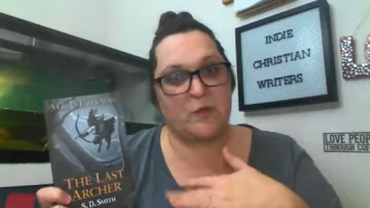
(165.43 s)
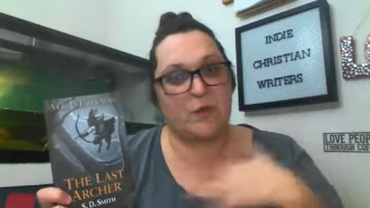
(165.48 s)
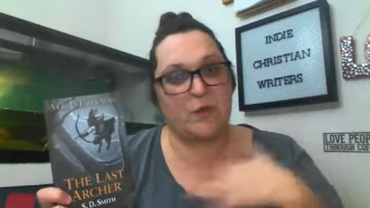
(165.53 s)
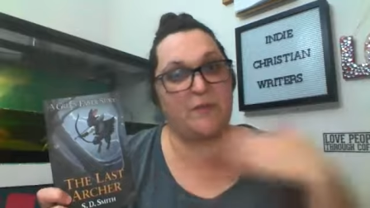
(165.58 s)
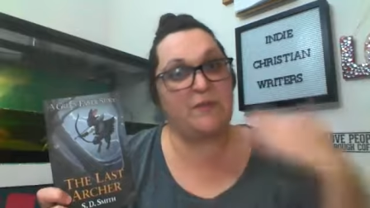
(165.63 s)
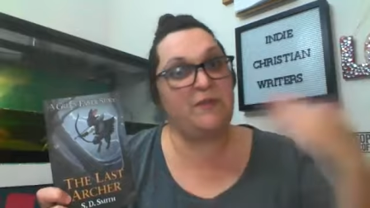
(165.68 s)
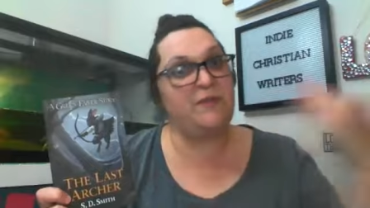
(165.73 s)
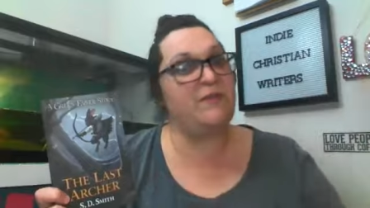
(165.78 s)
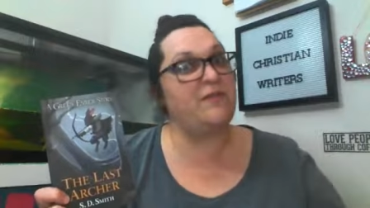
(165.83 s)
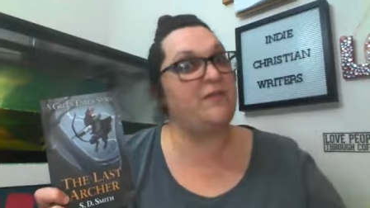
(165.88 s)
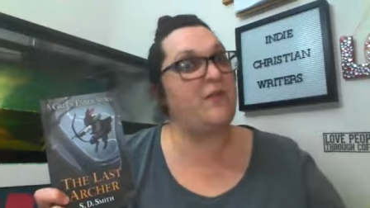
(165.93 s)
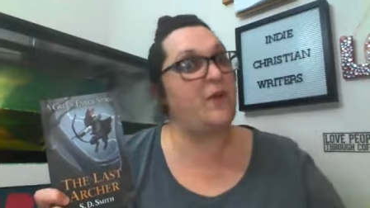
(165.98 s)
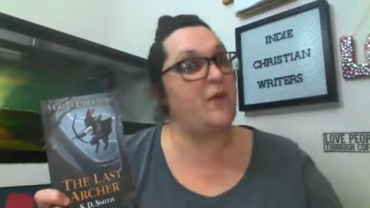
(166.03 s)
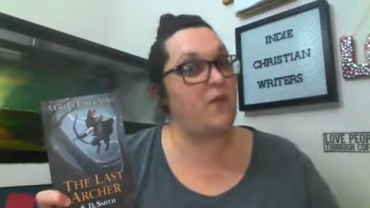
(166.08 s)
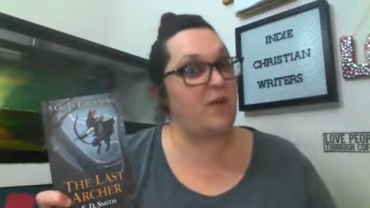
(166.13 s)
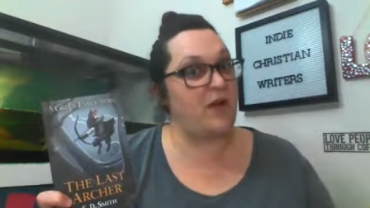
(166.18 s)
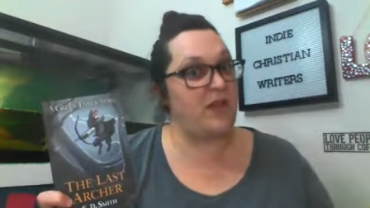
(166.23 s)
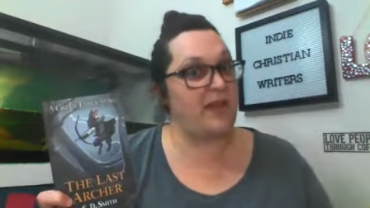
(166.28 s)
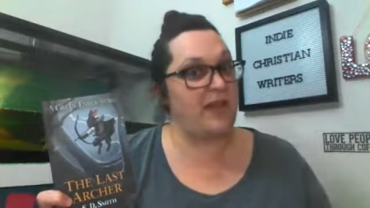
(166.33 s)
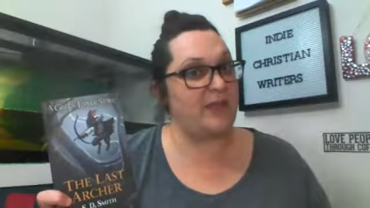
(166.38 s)
or
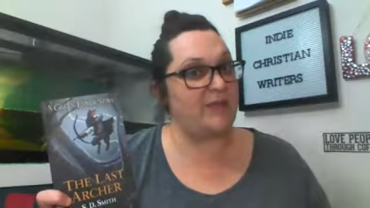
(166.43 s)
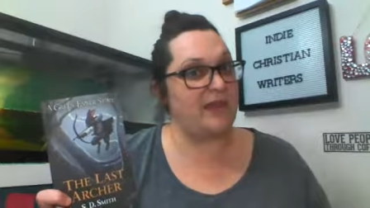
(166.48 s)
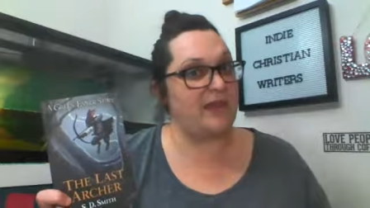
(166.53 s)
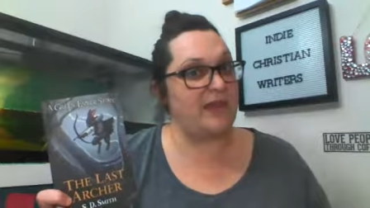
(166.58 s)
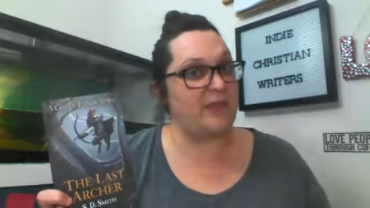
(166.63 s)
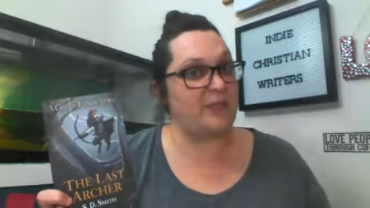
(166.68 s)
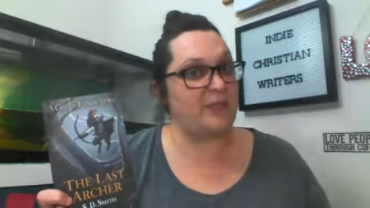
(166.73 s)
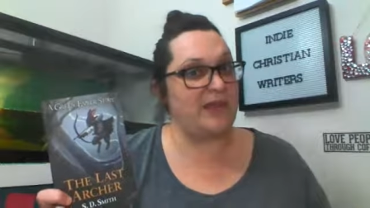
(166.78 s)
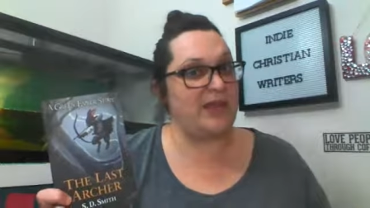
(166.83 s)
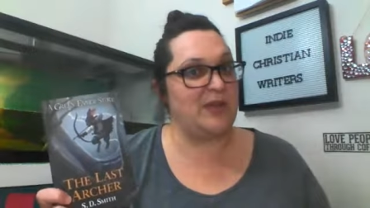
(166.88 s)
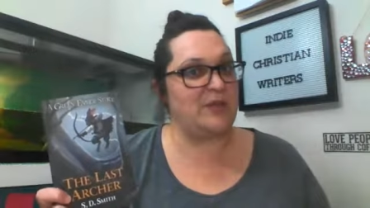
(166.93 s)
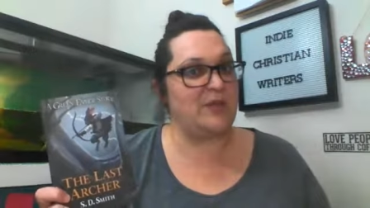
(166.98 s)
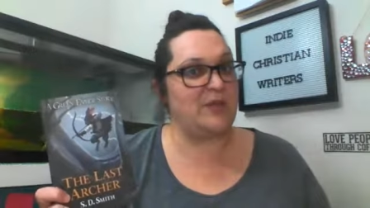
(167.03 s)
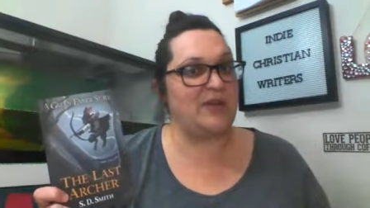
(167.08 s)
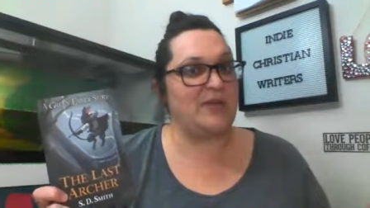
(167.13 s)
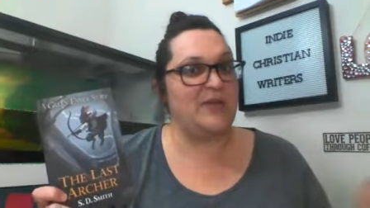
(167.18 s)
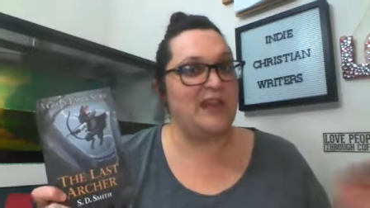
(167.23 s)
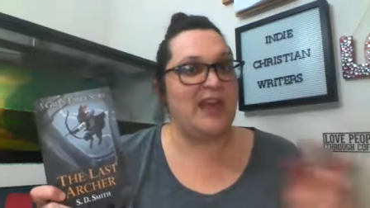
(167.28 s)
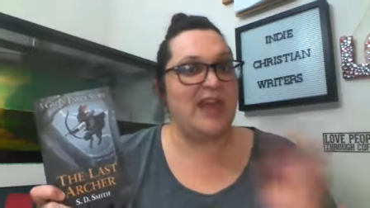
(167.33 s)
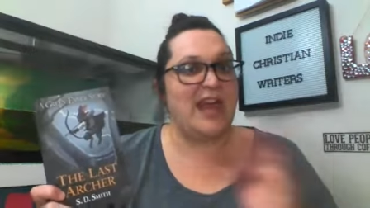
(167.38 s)
before them, like a
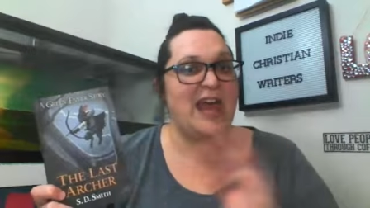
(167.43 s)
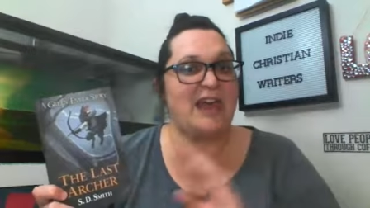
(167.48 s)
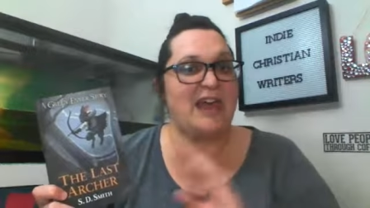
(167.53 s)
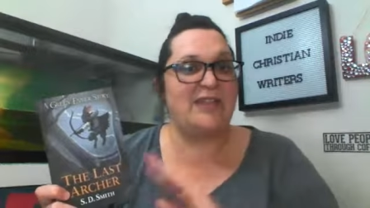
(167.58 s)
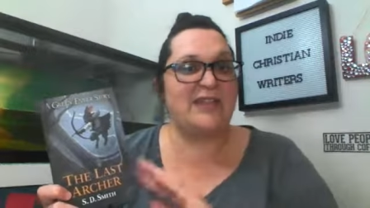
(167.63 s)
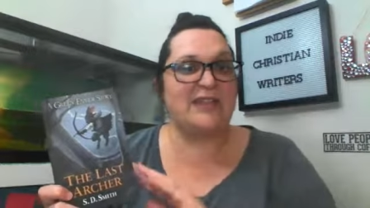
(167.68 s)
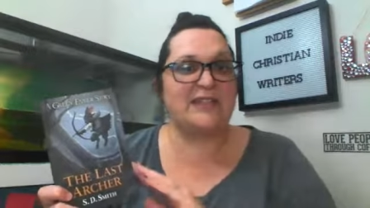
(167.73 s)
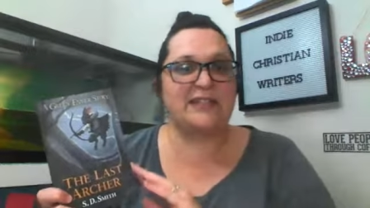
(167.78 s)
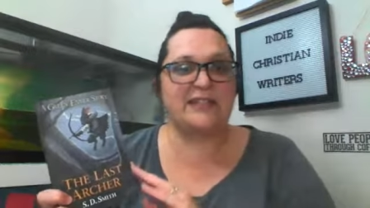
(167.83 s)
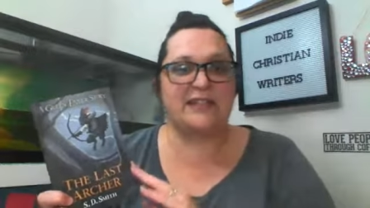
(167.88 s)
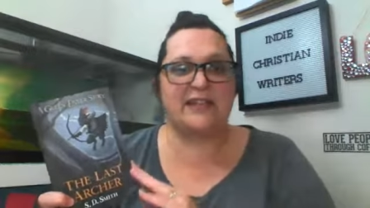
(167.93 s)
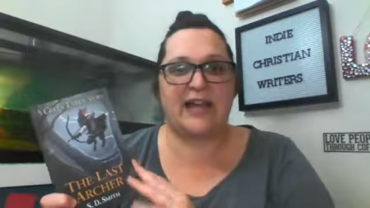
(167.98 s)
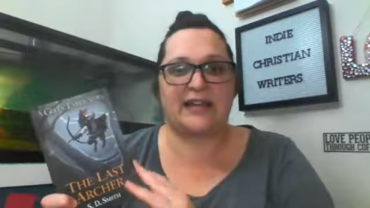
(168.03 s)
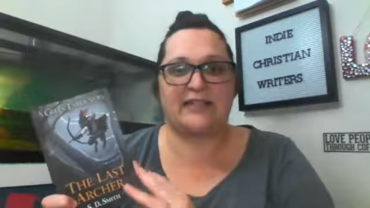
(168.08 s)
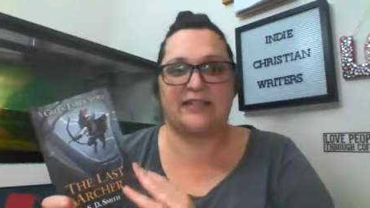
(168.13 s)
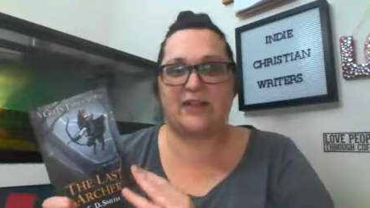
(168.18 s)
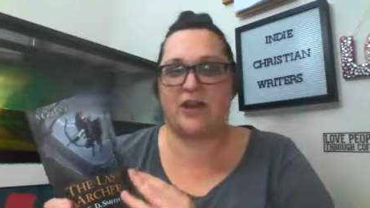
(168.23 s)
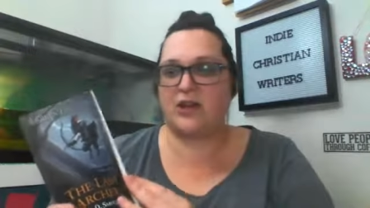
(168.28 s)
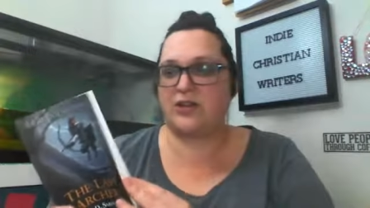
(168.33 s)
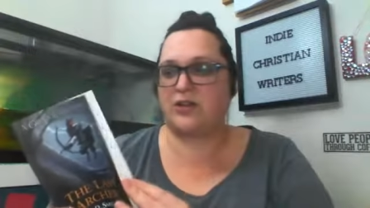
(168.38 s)
prequel. And this, The
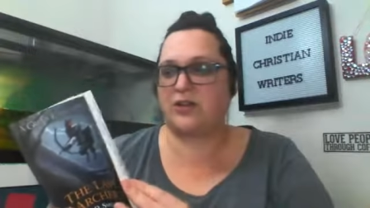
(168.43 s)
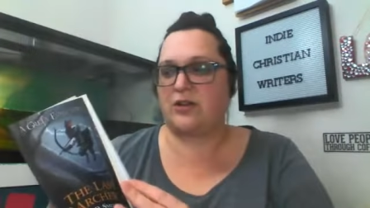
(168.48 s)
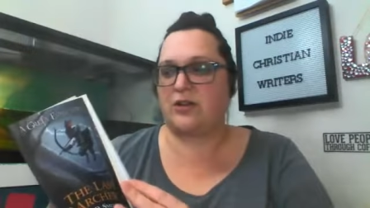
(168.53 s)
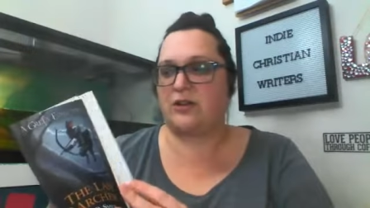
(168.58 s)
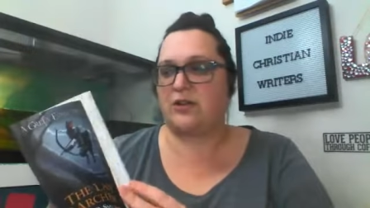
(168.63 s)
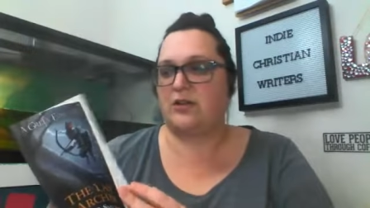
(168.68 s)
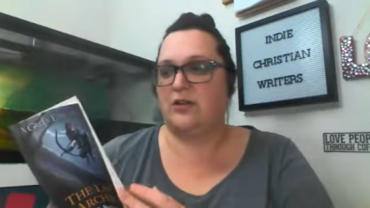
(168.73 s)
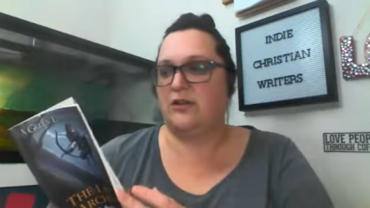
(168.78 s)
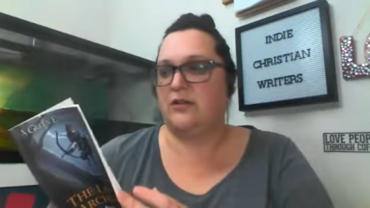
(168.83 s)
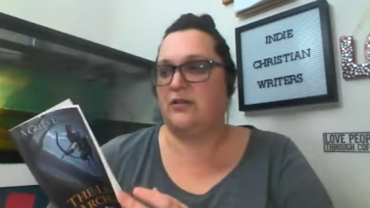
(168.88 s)
Last Archer,